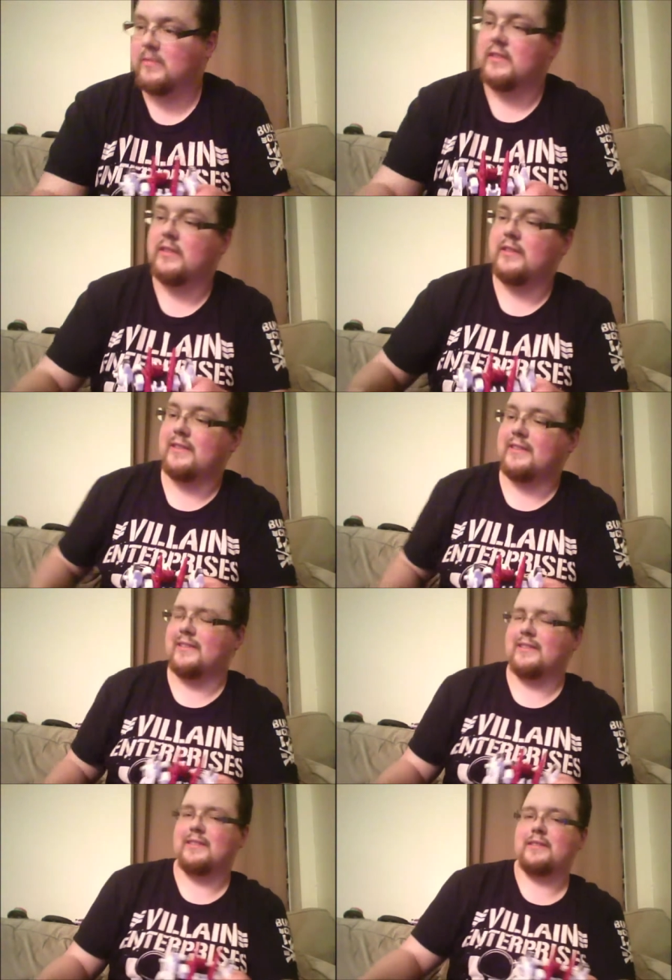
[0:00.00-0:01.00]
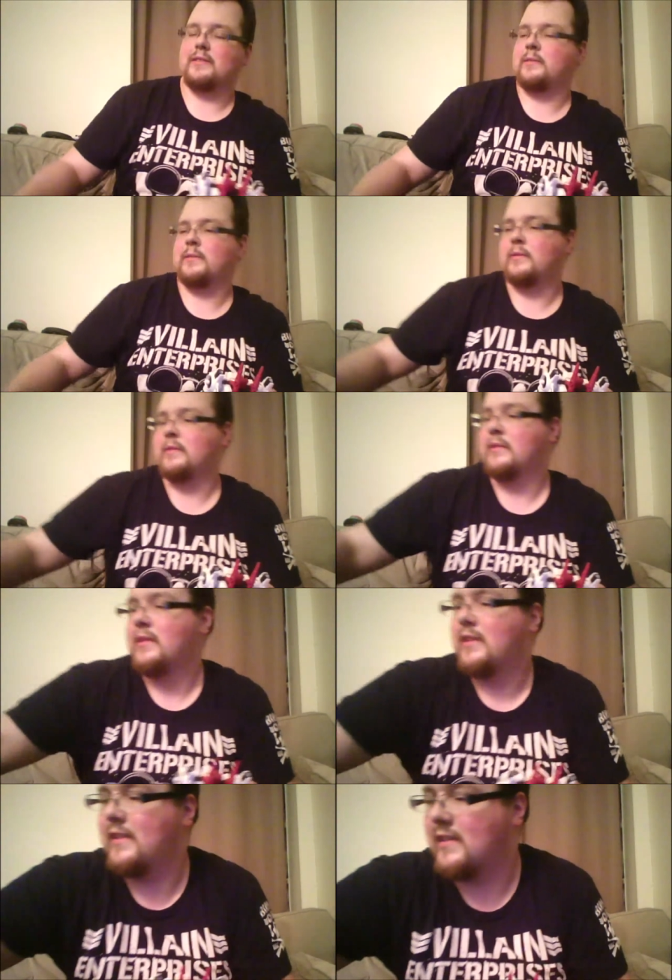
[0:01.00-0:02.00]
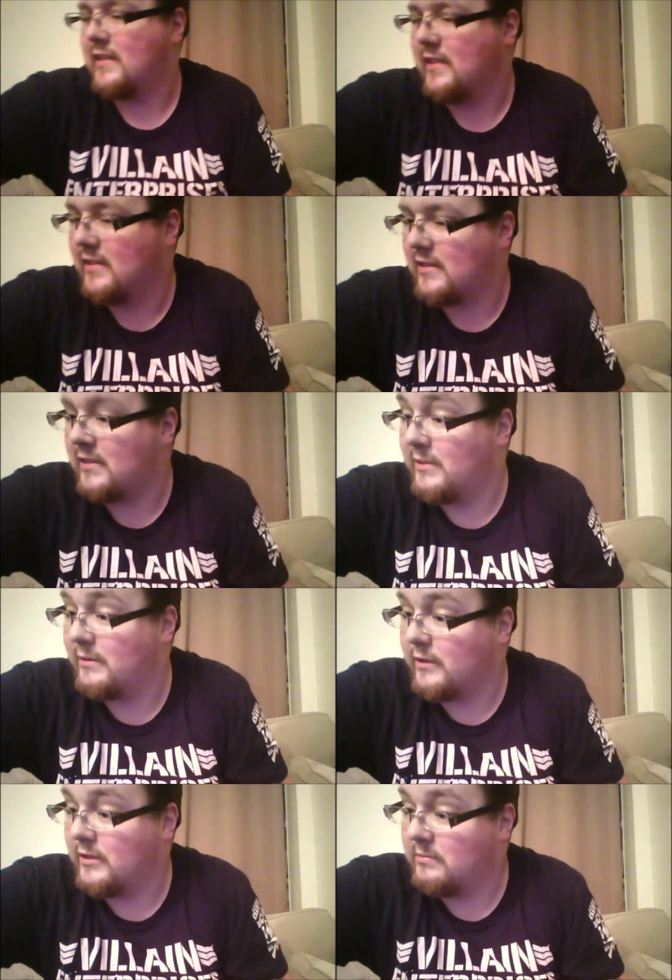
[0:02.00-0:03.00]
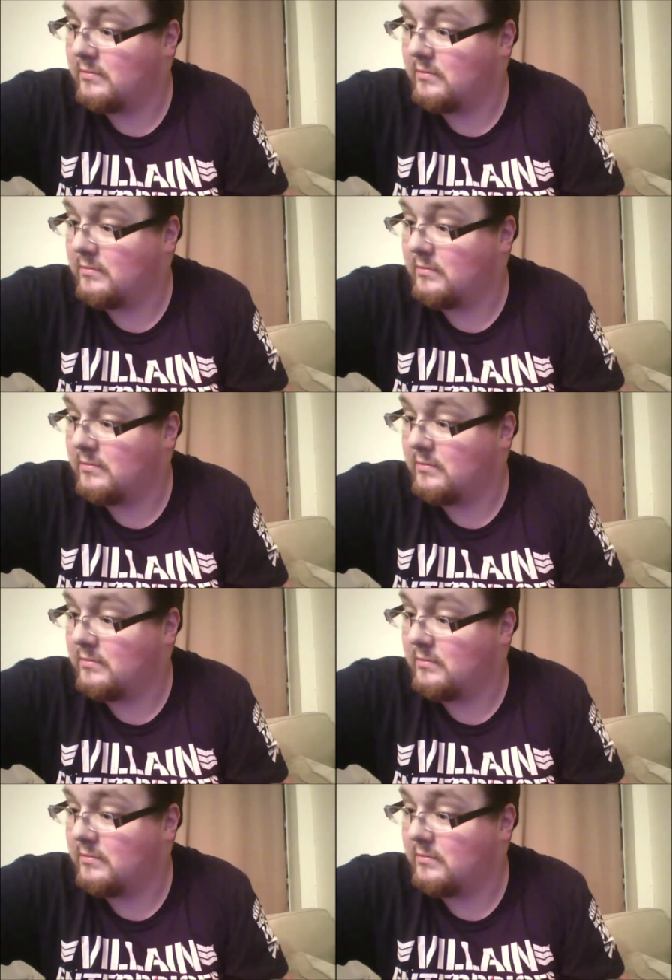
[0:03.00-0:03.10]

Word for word: Uh, this is not going to be fun.